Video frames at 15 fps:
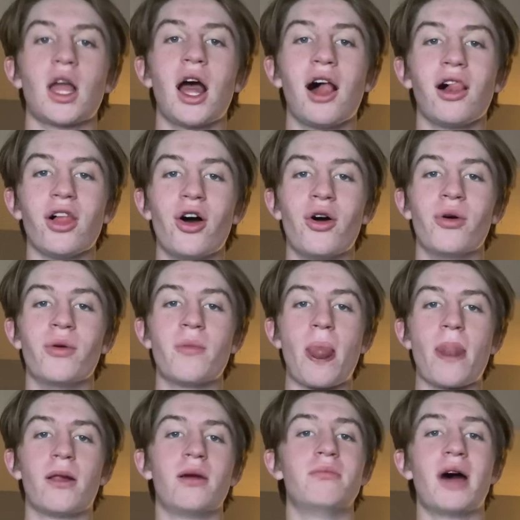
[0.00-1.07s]
Hello,
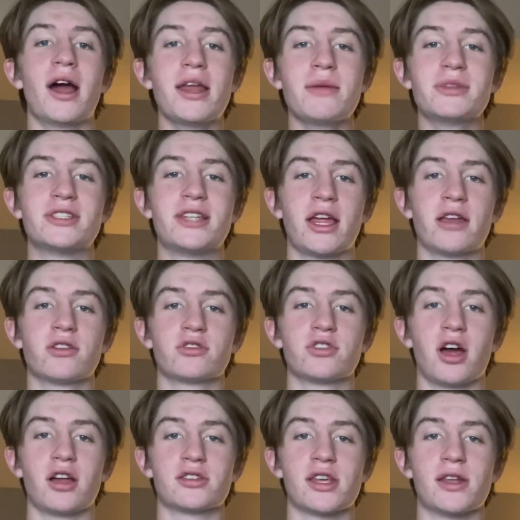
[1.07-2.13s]
my name is Daniel
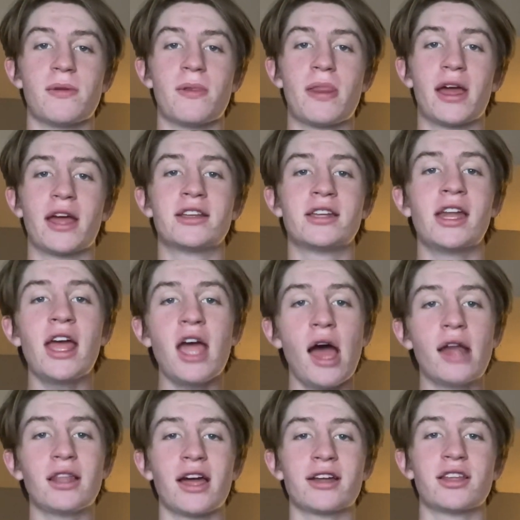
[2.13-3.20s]
Johnson, and today
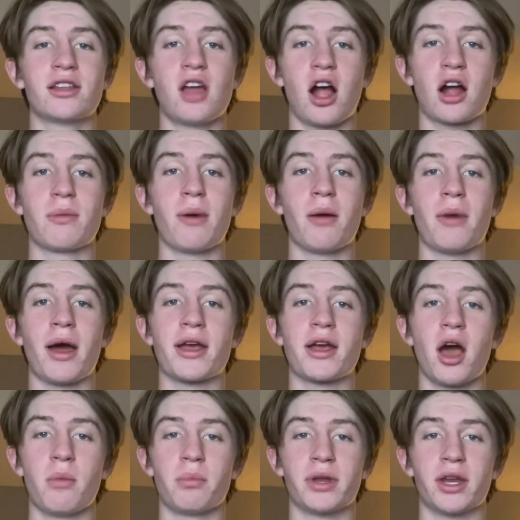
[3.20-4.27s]
I'd like to talk about my
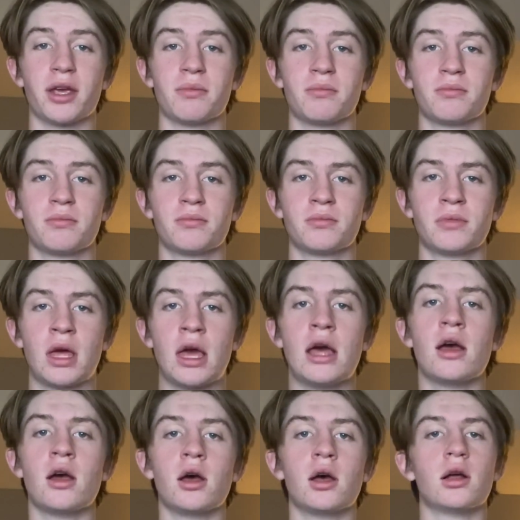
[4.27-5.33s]
company.
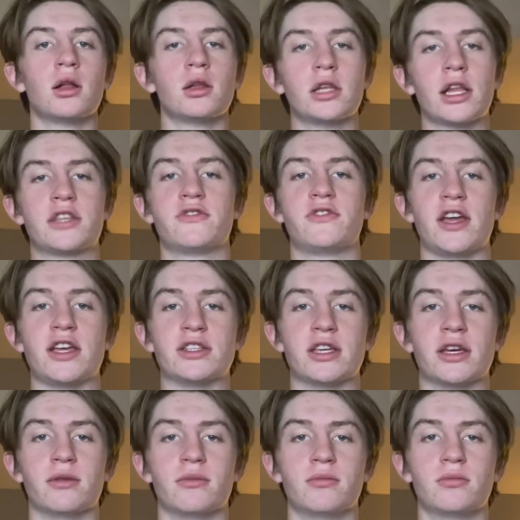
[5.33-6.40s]
Let's face
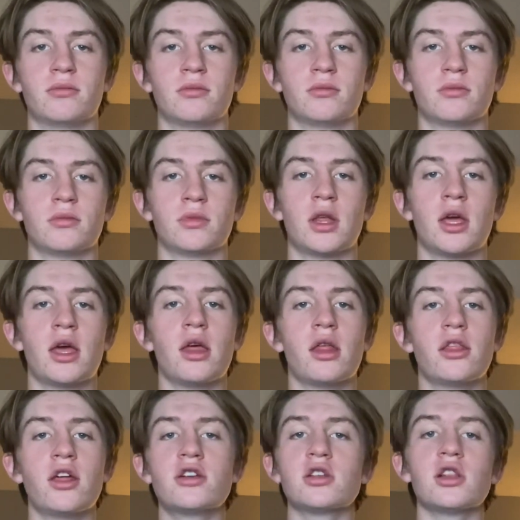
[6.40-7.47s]
it,
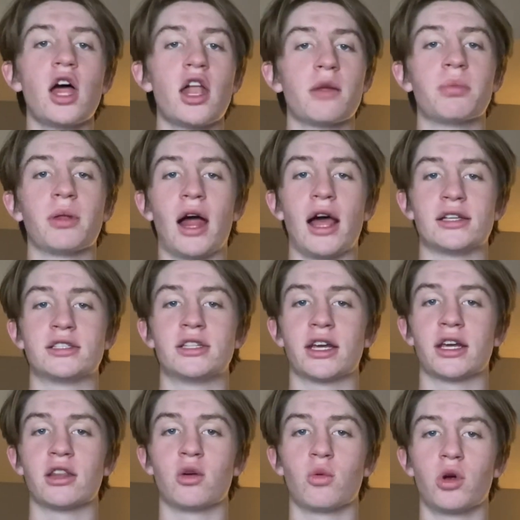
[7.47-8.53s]
there's a lot of
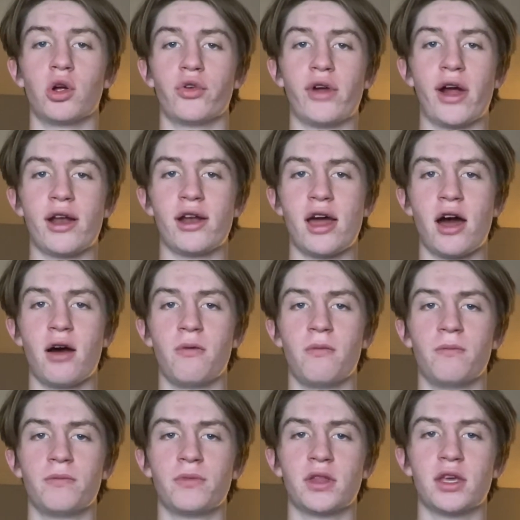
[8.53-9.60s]
plastic in the world right now,
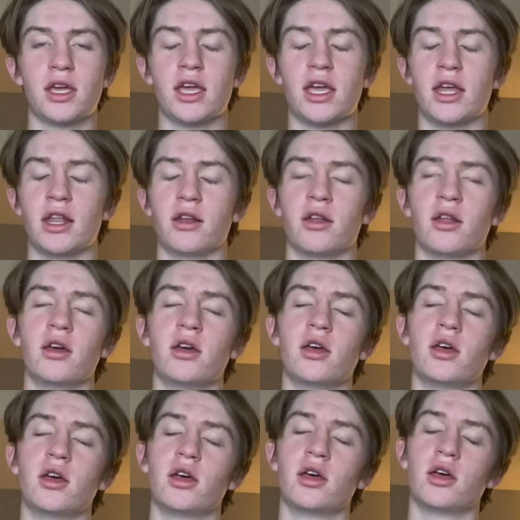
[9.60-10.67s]
in
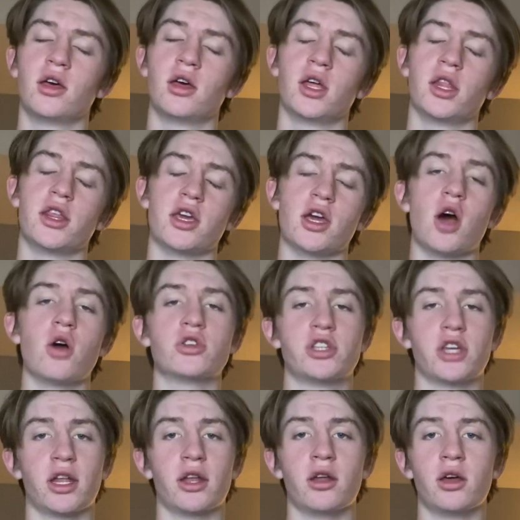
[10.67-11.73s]
the
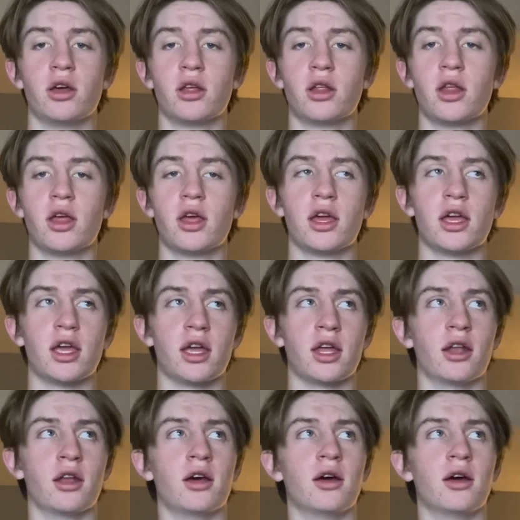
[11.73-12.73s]
ocean, in